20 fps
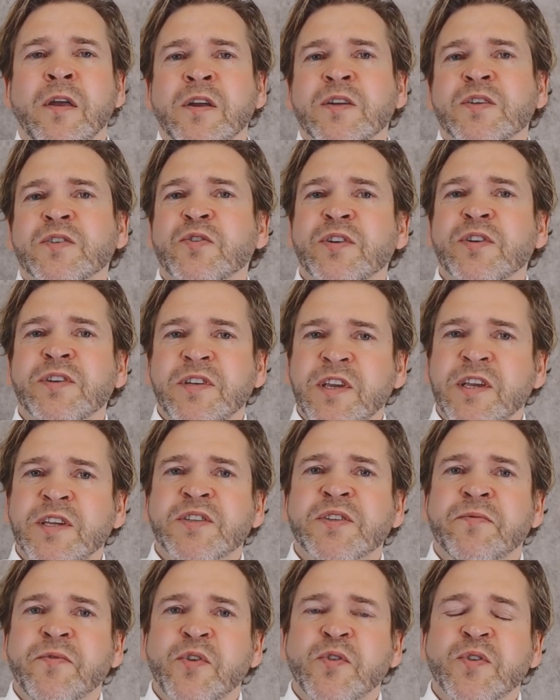So it's
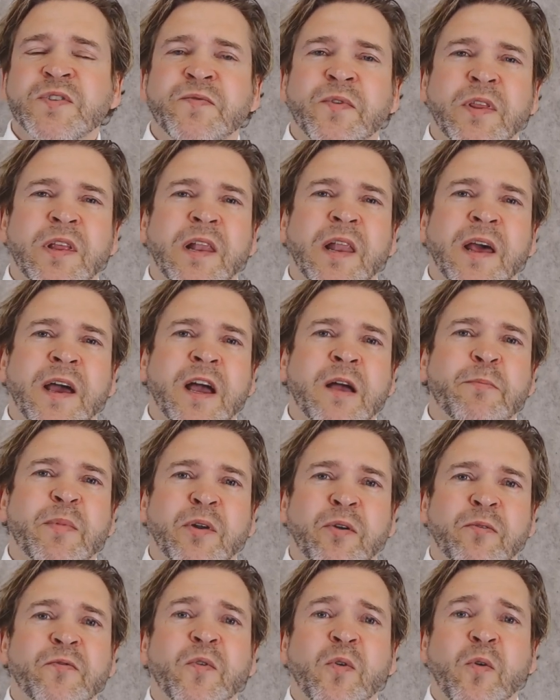ease of use for the lab
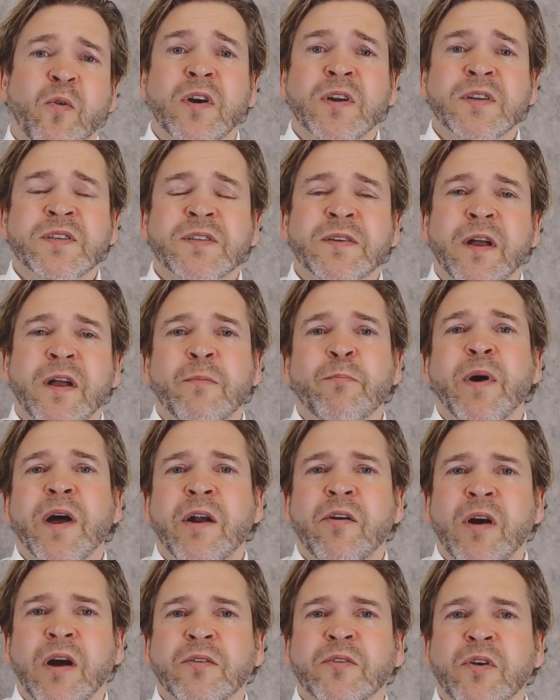and of course a
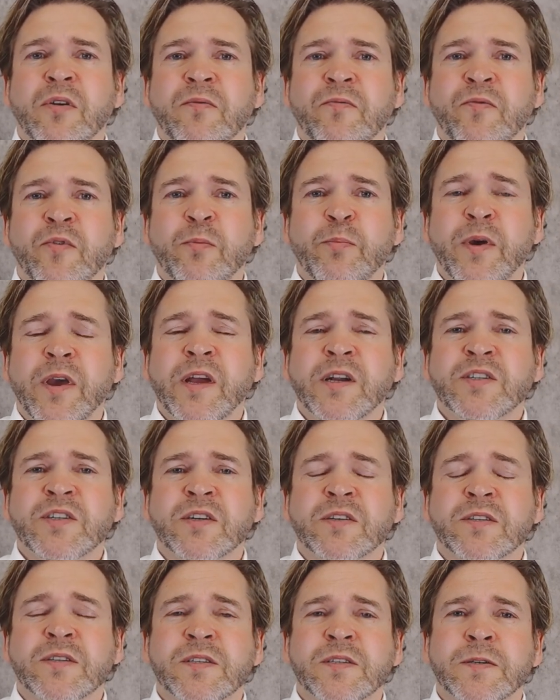better outcome for the
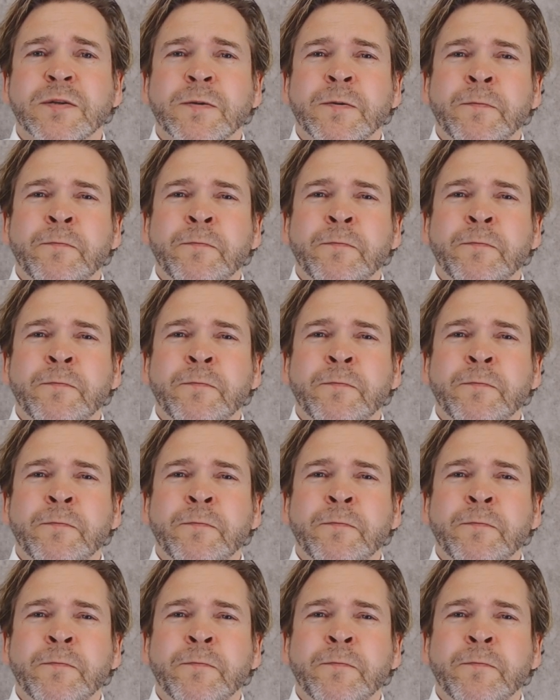patients.